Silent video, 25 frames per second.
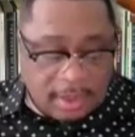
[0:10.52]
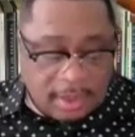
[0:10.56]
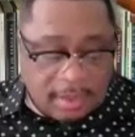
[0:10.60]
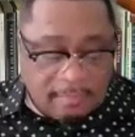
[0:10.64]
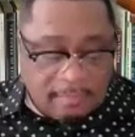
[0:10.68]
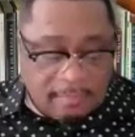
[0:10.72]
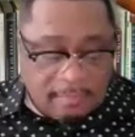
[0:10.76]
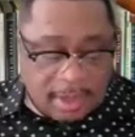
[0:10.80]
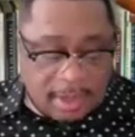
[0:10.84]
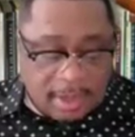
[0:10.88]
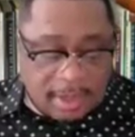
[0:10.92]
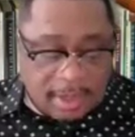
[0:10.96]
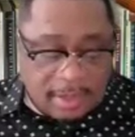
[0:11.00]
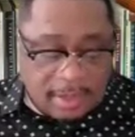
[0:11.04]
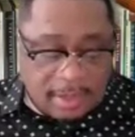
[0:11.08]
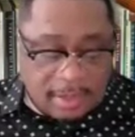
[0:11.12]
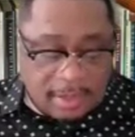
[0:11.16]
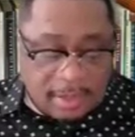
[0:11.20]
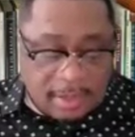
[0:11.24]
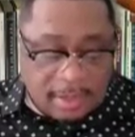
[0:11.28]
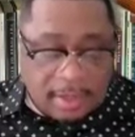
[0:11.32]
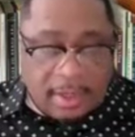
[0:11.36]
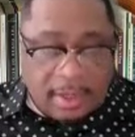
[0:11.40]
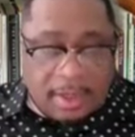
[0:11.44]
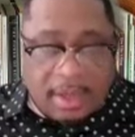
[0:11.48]

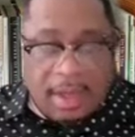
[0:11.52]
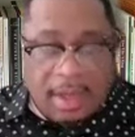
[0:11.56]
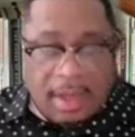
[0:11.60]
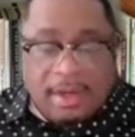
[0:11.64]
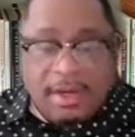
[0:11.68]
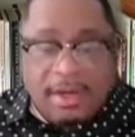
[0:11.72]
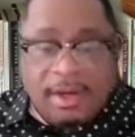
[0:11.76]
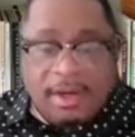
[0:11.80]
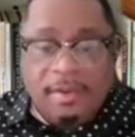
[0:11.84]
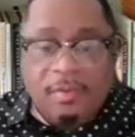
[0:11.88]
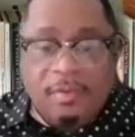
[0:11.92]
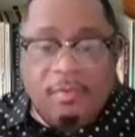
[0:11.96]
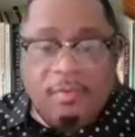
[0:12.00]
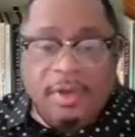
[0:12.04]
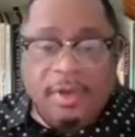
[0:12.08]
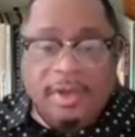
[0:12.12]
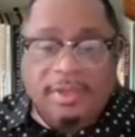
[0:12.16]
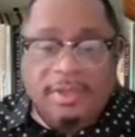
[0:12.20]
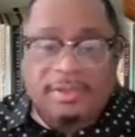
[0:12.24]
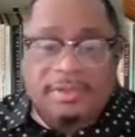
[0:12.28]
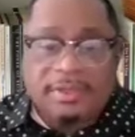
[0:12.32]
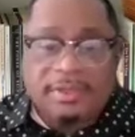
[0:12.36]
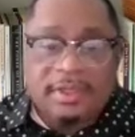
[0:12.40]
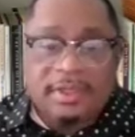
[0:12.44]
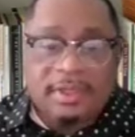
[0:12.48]
Amen. Another
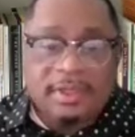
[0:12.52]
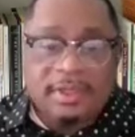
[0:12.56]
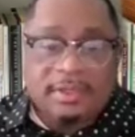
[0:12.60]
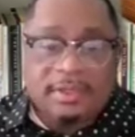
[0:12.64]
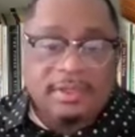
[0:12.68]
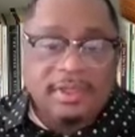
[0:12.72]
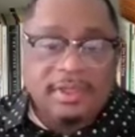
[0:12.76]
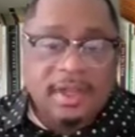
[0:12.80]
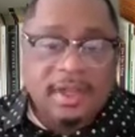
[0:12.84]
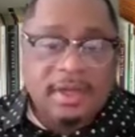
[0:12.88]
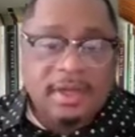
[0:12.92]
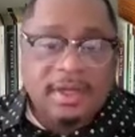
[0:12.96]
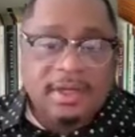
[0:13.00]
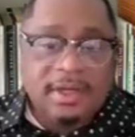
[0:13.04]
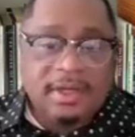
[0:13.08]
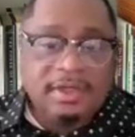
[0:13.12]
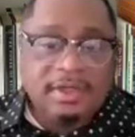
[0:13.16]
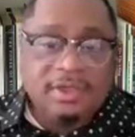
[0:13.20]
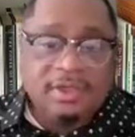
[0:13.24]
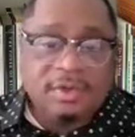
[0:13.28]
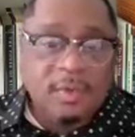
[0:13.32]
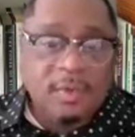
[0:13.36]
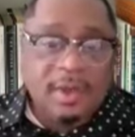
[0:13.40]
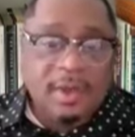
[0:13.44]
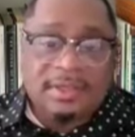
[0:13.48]
Wednesday to study
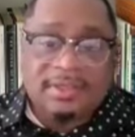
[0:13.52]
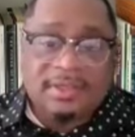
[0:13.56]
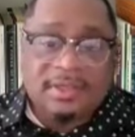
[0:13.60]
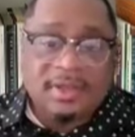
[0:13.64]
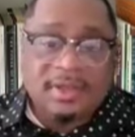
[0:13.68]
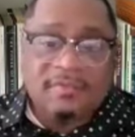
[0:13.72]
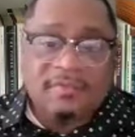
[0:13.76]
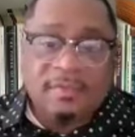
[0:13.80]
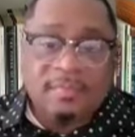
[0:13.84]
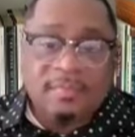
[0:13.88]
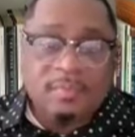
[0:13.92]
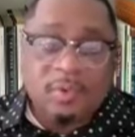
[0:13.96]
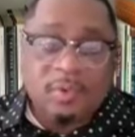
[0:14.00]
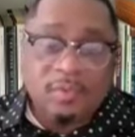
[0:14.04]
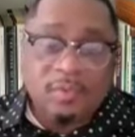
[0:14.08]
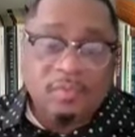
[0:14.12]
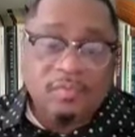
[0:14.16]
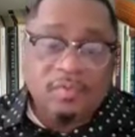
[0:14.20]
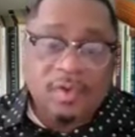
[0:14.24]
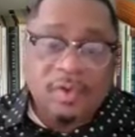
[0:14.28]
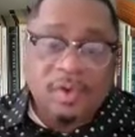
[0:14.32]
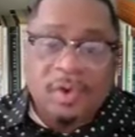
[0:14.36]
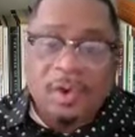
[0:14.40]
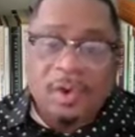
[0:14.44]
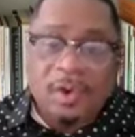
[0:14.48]
to show our
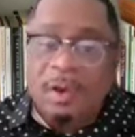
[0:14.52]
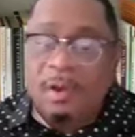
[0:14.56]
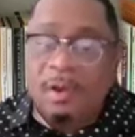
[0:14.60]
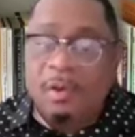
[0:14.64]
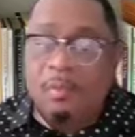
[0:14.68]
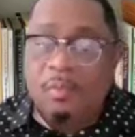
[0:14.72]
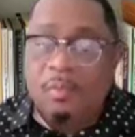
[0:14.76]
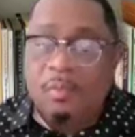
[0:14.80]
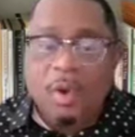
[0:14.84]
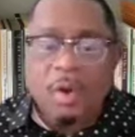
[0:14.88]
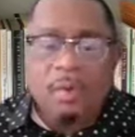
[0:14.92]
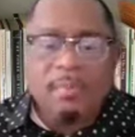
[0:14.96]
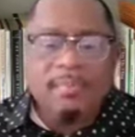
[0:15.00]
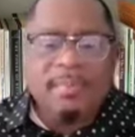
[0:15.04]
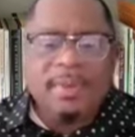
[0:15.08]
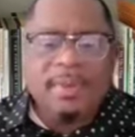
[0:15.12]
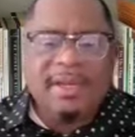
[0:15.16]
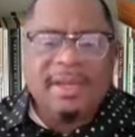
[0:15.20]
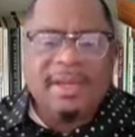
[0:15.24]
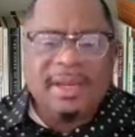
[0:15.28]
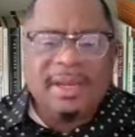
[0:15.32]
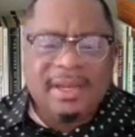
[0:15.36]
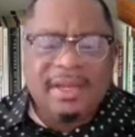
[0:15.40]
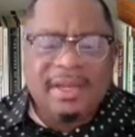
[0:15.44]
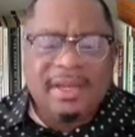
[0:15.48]
self-approval.
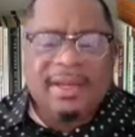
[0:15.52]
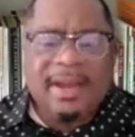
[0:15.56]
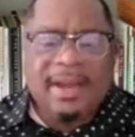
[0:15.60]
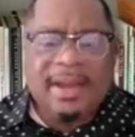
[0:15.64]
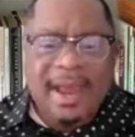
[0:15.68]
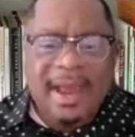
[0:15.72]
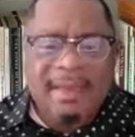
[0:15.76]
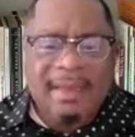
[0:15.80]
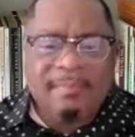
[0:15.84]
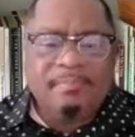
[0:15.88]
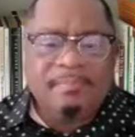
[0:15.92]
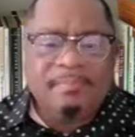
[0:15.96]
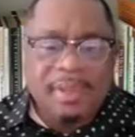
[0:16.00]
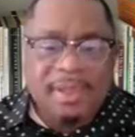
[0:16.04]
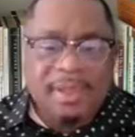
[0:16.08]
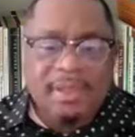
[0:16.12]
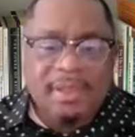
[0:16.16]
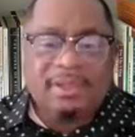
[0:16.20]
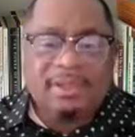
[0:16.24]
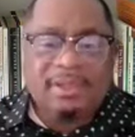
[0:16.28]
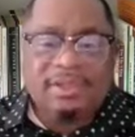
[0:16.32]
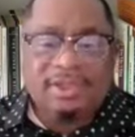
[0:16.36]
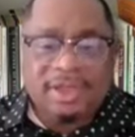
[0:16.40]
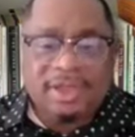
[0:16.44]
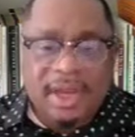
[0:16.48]
Workmen need not
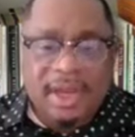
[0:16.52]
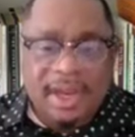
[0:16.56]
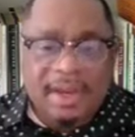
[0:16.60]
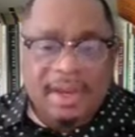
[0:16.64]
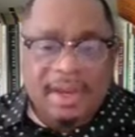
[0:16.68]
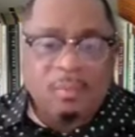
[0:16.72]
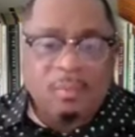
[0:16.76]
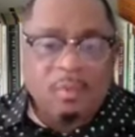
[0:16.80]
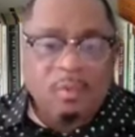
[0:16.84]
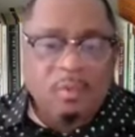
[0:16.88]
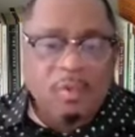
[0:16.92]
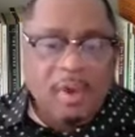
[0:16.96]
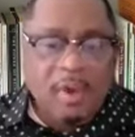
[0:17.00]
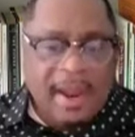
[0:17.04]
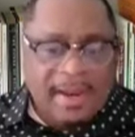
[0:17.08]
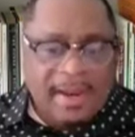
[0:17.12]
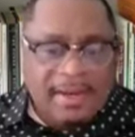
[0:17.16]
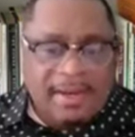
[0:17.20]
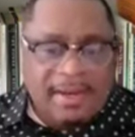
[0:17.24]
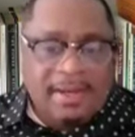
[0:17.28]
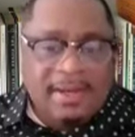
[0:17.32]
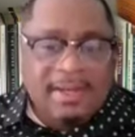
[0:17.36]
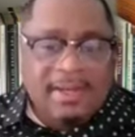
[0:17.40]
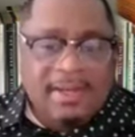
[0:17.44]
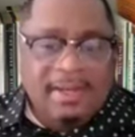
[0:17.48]
be ashamed,
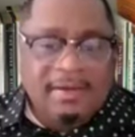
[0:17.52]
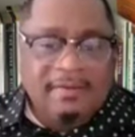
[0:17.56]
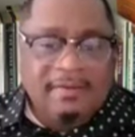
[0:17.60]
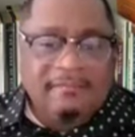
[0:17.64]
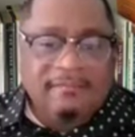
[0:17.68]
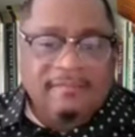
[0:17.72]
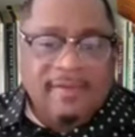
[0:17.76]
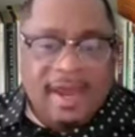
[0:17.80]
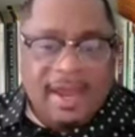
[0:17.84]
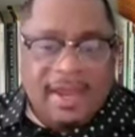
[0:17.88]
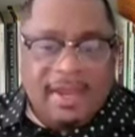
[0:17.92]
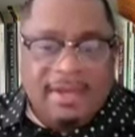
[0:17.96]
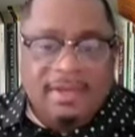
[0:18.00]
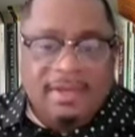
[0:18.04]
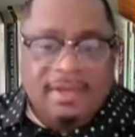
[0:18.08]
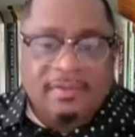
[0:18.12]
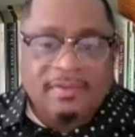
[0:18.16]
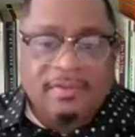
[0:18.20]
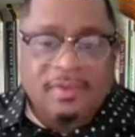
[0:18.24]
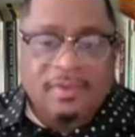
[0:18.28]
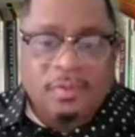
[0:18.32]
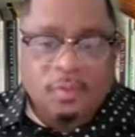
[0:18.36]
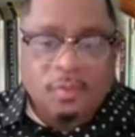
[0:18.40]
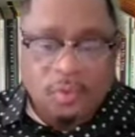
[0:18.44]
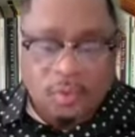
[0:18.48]
rightly
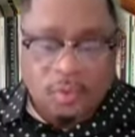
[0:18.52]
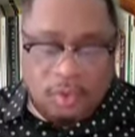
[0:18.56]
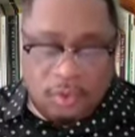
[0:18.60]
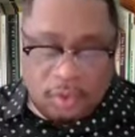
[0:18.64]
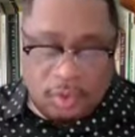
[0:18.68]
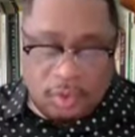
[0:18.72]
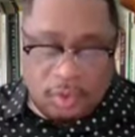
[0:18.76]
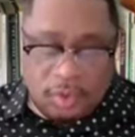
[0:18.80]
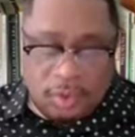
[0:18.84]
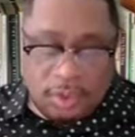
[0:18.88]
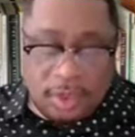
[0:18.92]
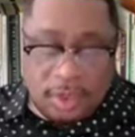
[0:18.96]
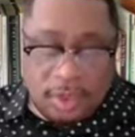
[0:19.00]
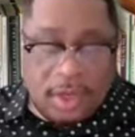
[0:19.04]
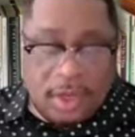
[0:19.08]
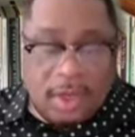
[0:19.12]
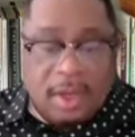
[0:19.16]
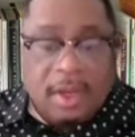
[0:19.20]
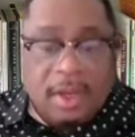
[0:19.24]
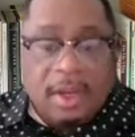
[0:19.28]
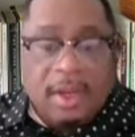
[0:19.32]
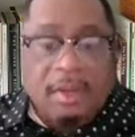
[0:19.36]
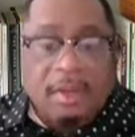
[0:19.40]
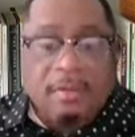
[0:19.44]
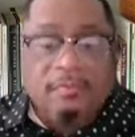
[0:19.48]
dividing the word
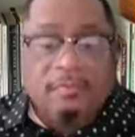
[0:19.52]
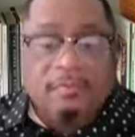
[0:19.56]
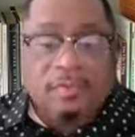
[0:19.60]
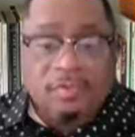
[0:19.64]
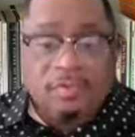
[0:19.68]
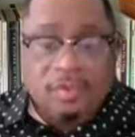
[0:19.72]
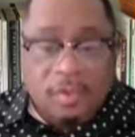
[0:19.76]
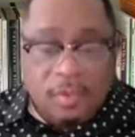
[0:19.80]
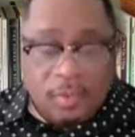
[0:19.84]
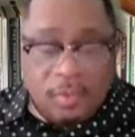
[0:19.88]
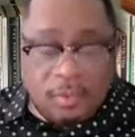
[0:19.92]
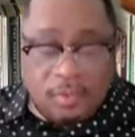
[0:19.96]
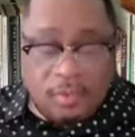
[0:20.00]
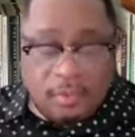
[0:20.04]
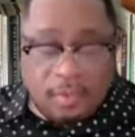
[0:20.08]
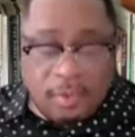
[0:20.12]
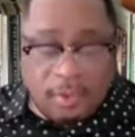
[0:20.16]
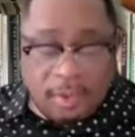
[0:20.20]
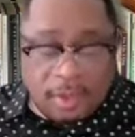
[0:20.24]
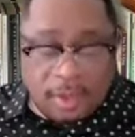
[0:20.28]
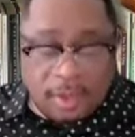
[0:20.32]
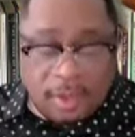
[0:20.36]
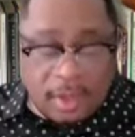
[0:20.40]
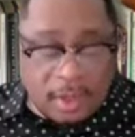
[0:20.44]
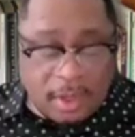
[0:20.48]
of
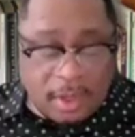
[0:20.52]
truth.